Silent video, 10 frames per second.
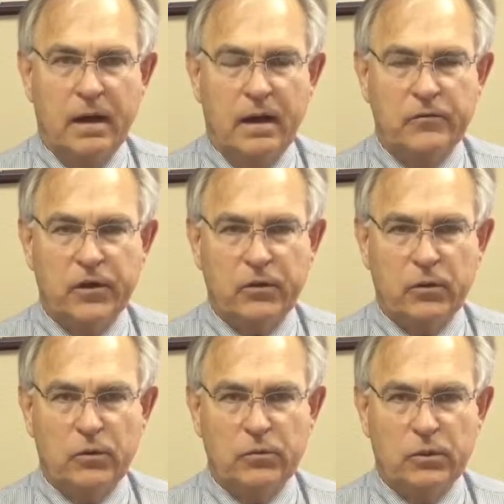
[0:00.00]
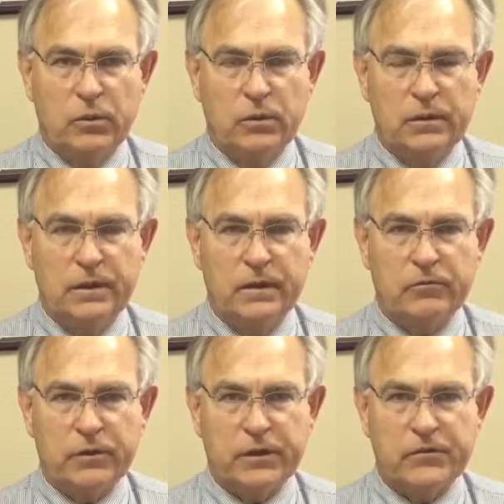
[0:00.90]
A general rule
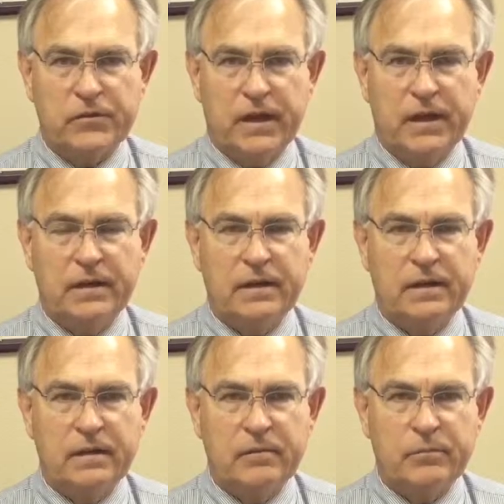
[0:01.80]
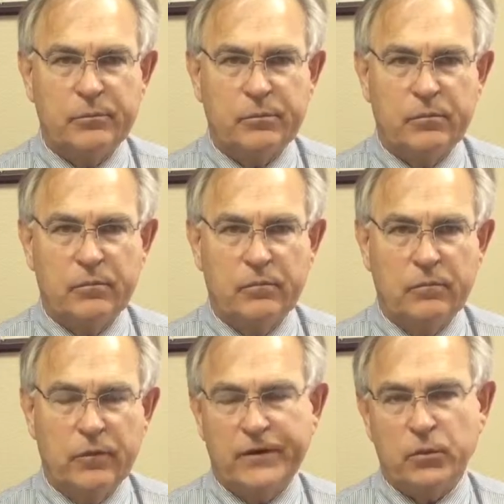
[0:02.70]
of real estate and
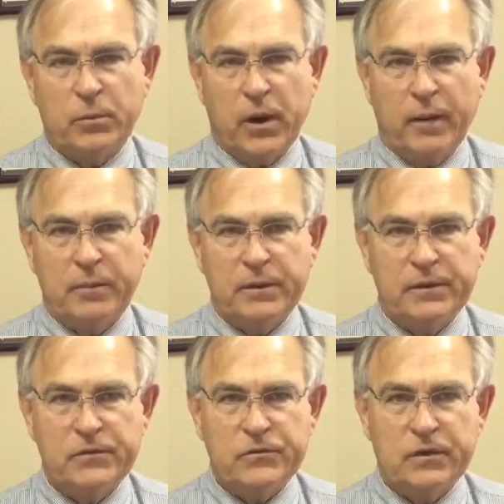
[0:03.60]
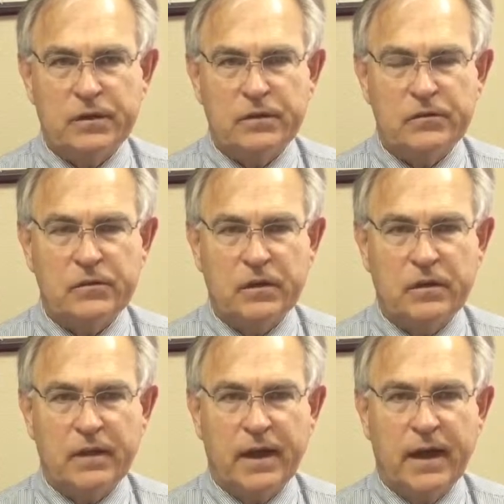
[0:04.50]
rental properties is
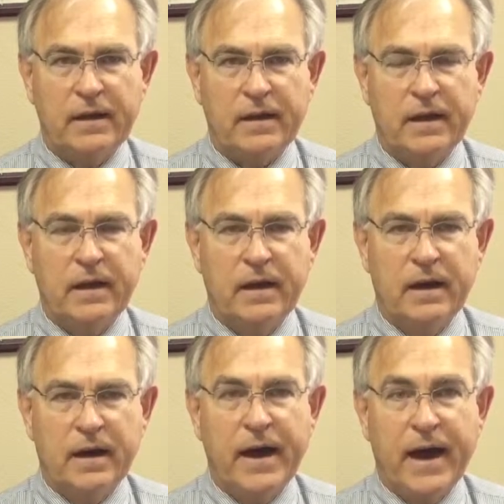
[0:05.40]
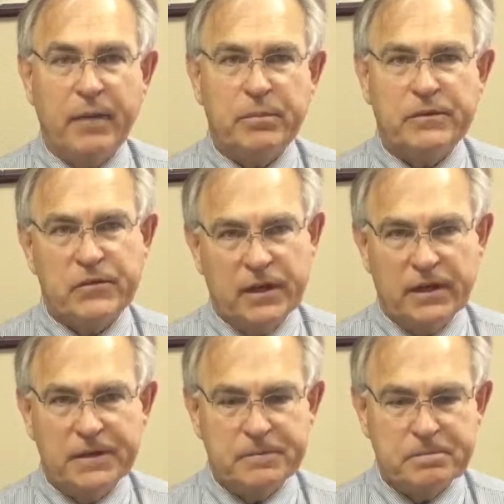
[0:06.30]
that a happy
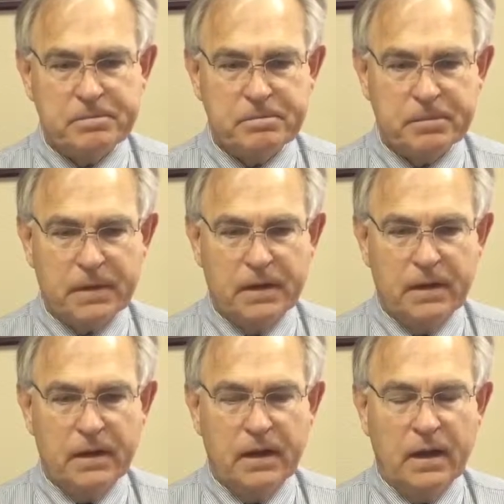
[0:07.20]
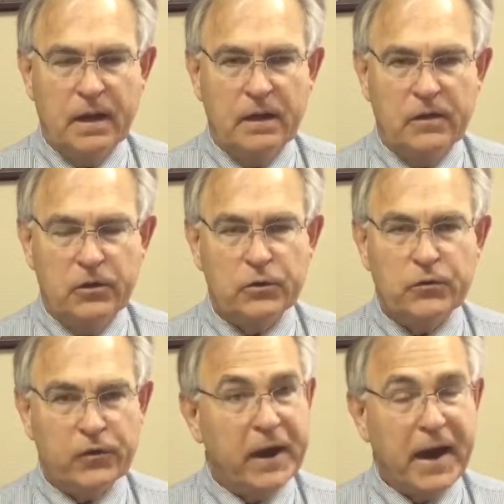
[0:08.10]
tenant
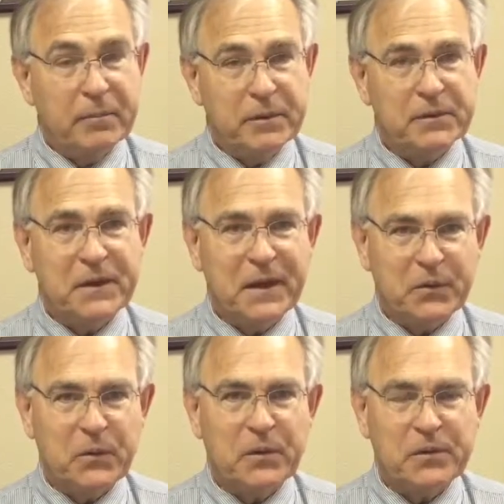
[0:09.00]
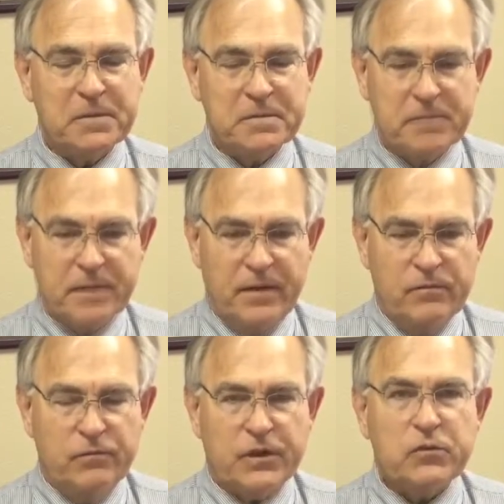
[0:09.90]
yields a happy landlord.
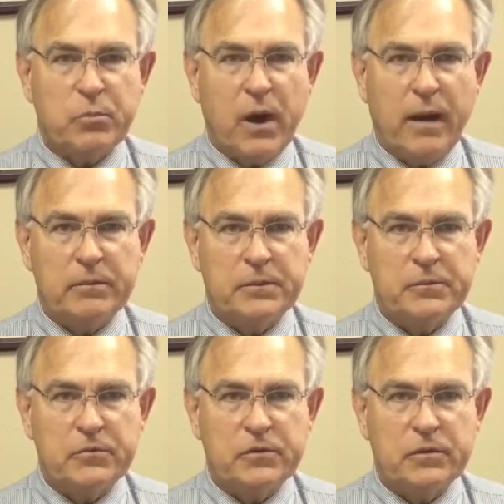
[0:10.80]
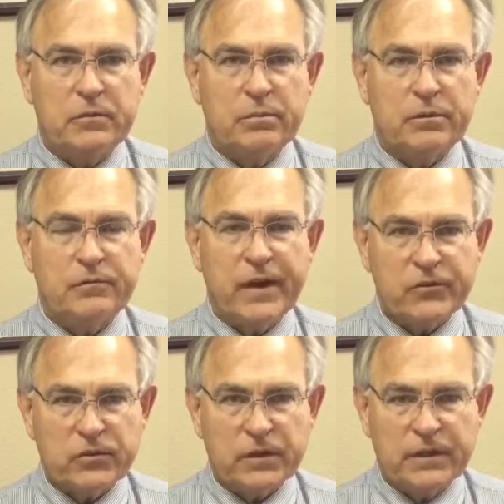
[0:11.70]
Fix problems
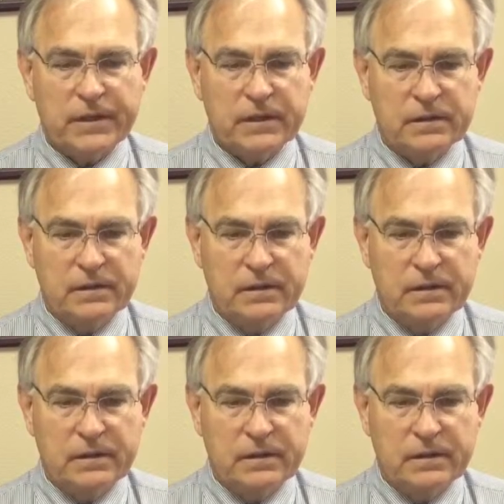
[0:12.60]
professionally